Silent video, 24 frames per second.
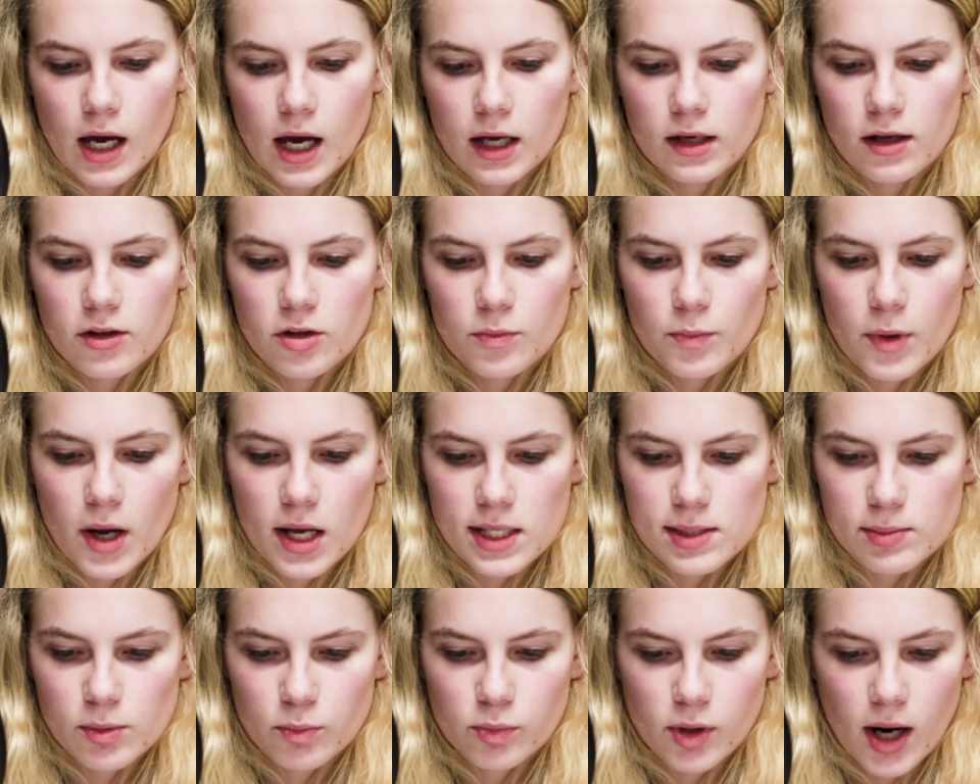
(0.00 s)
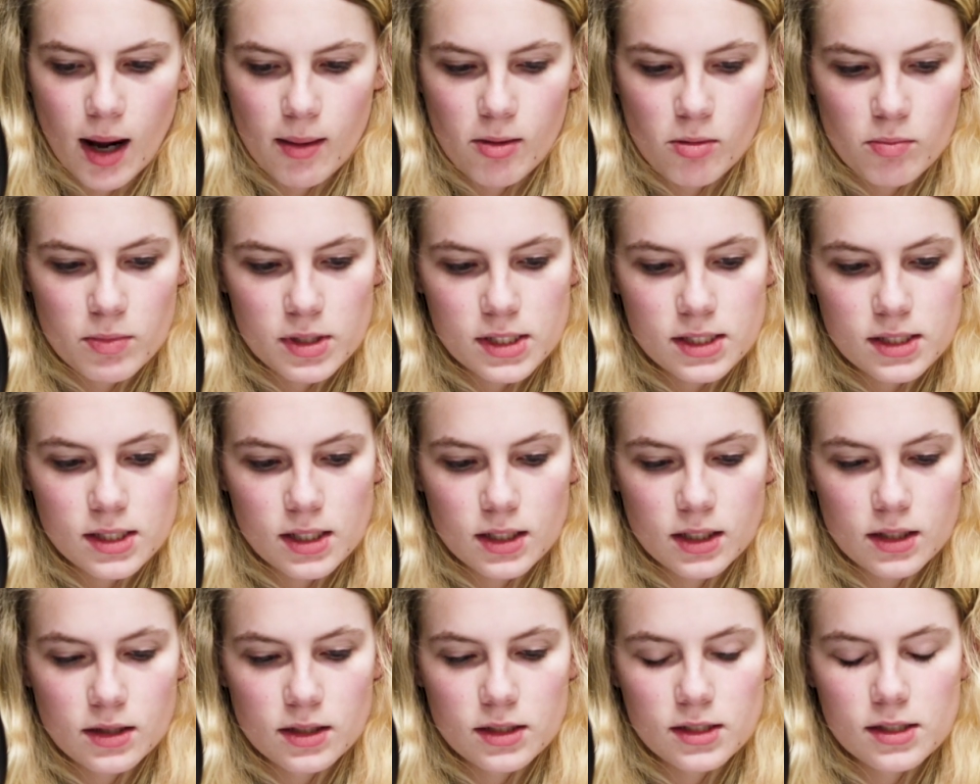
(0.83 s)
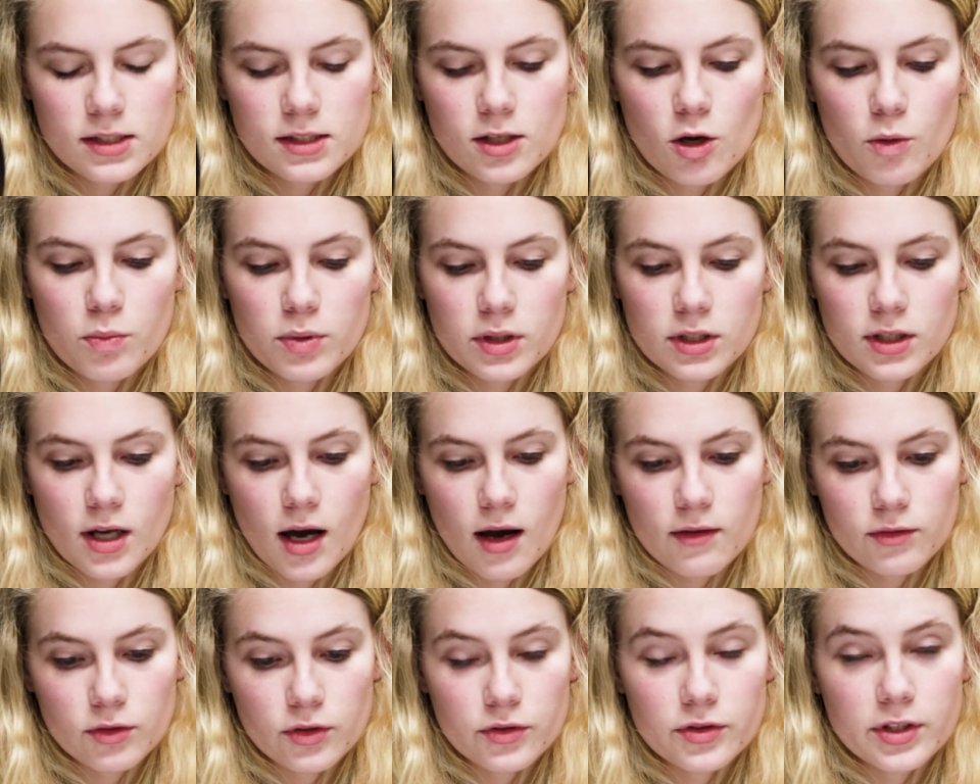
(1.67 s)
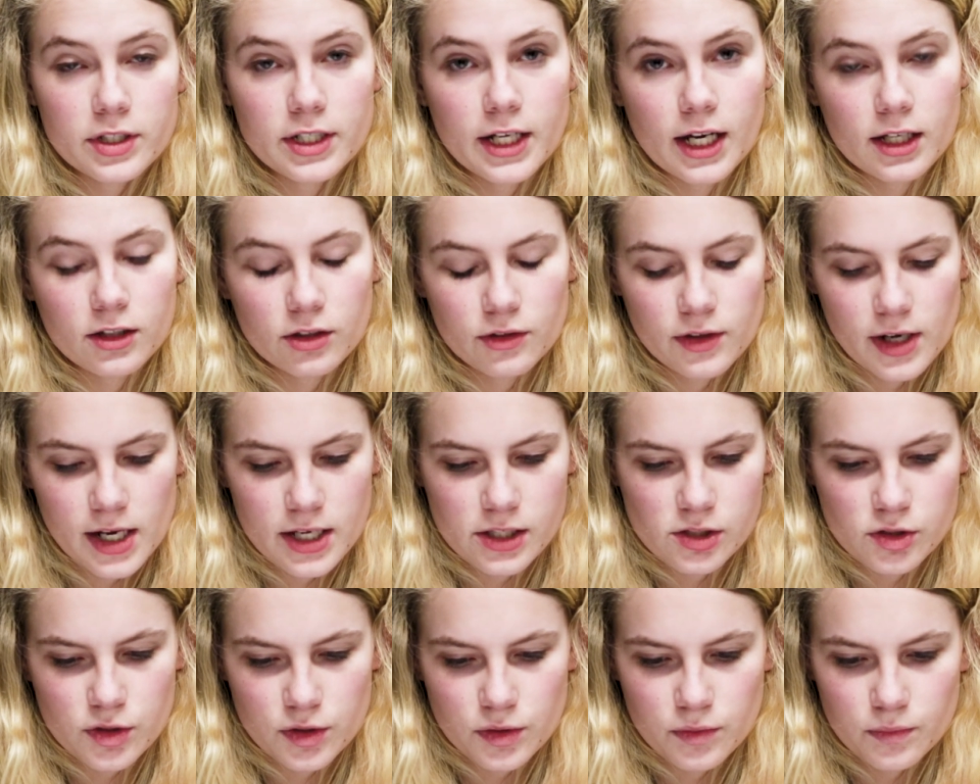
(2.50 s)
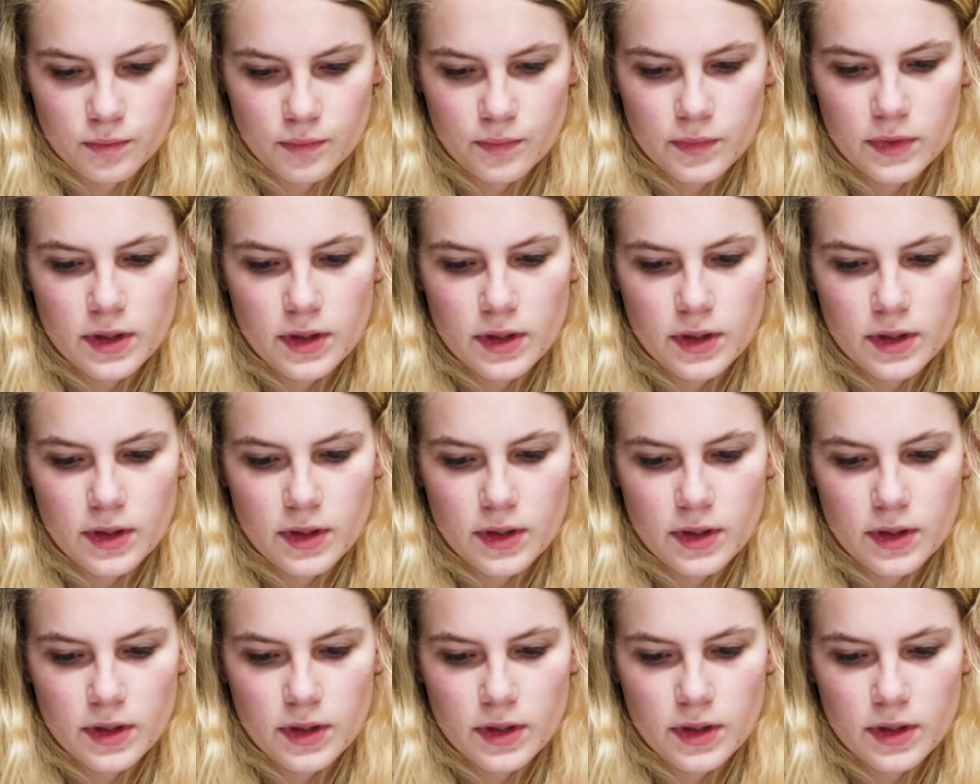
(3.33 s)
Another possible problem is seen in the dystopian novel The Declaration.